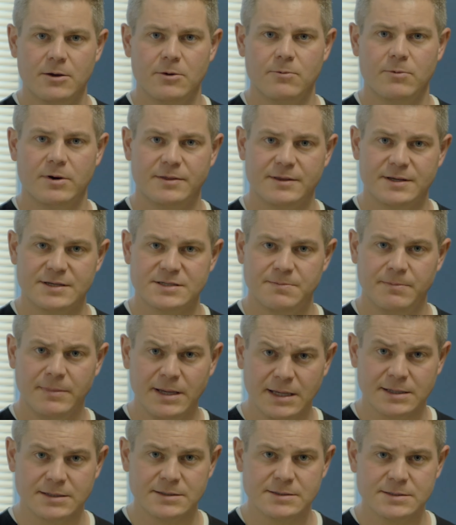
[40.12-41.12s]
What this
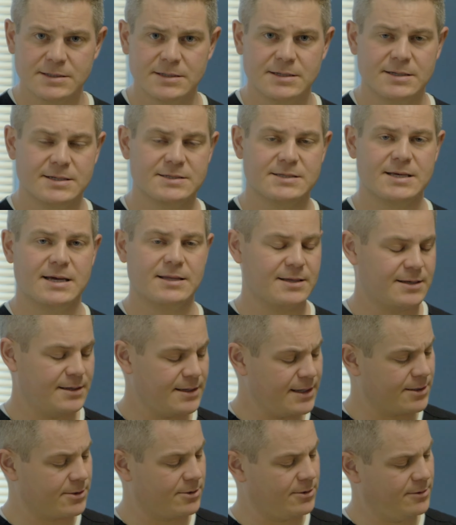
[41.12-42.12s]
means is that the
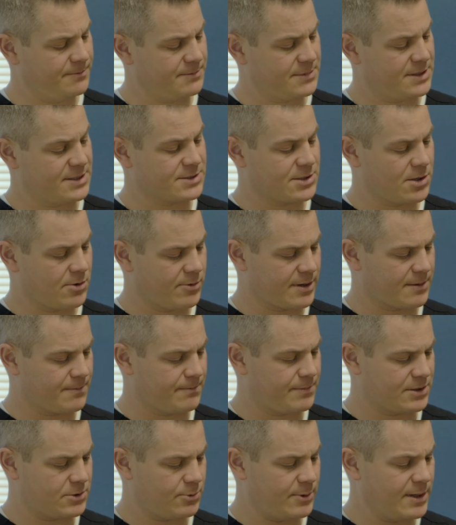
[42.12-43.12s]
needle is going
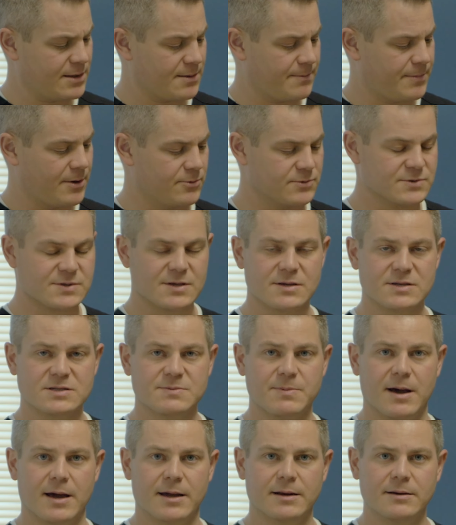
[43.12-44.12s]
between the bones of the
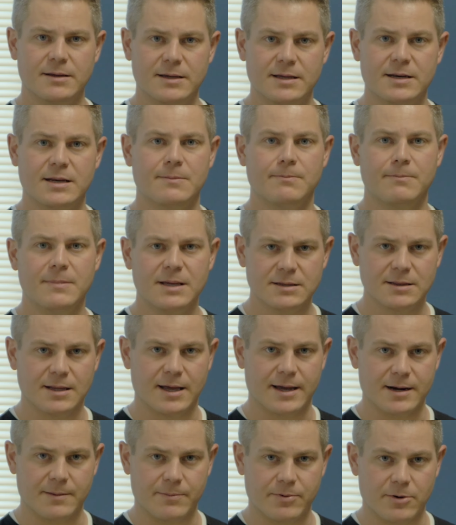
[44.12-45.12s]
spine in a
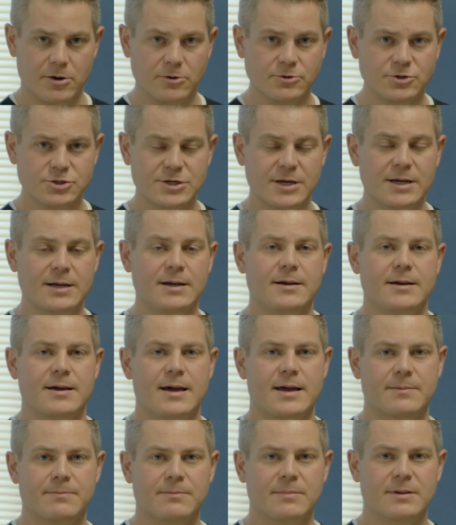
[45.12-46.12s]
midline approach
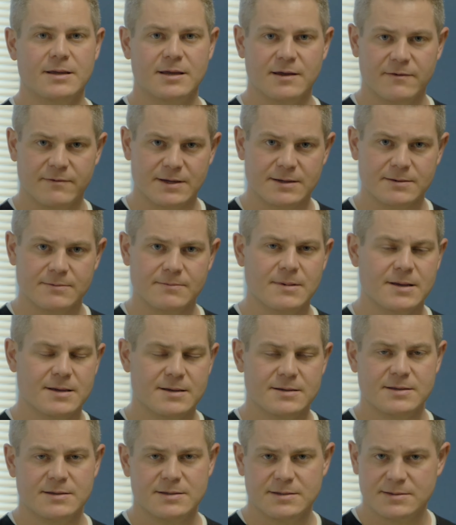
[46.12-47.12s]
and giving
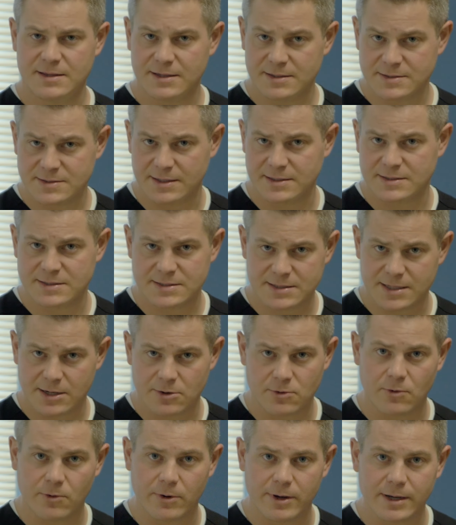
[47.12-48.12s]
things like
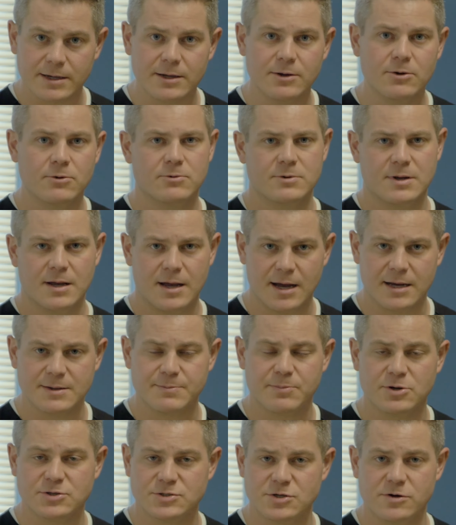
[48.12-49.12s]
steroid,
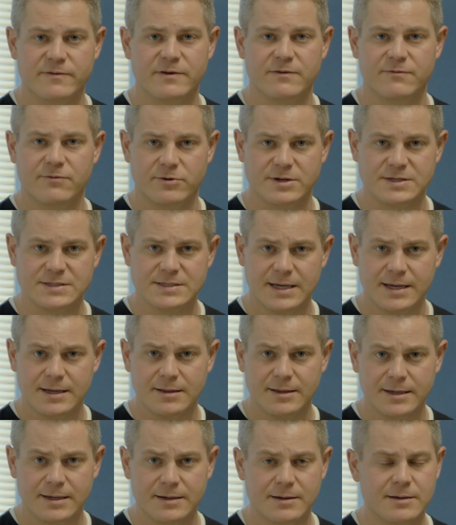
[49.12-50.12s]
preservative-free
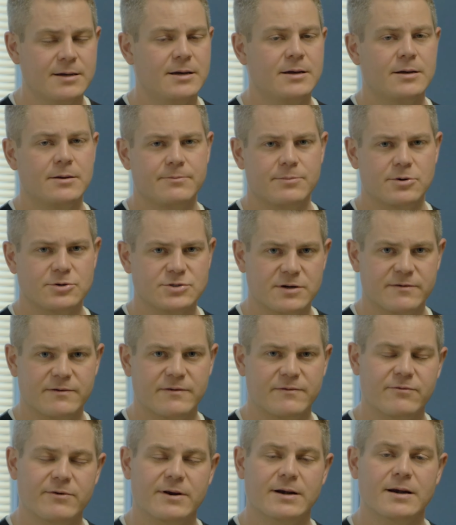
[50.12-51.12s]
saline,
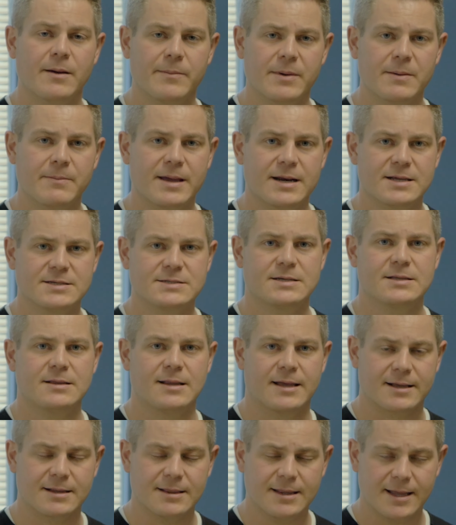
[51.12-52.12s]
preservative-free numbing medicine
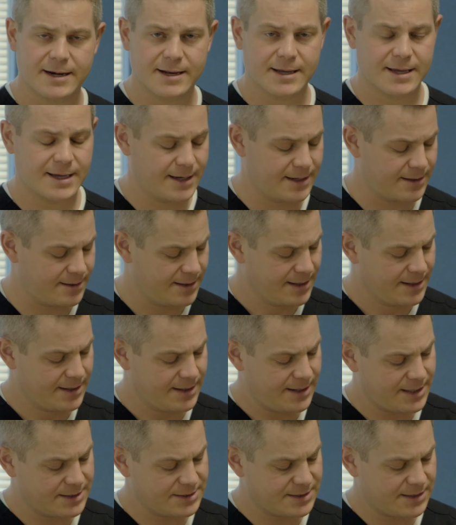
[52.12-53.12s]
like lidocaine
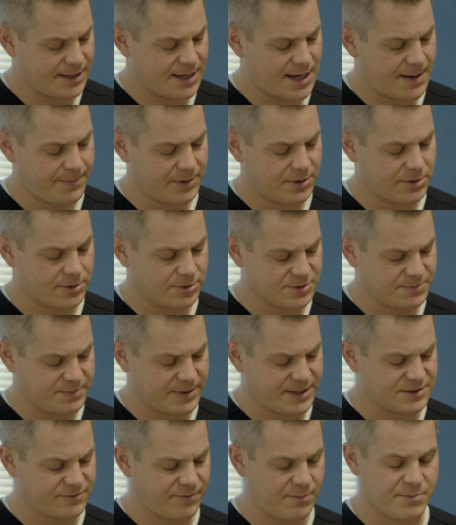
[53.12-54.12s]
into the epidural
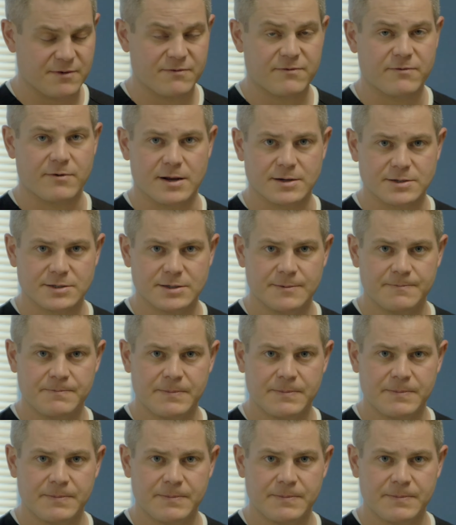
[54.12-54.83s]
space from the front.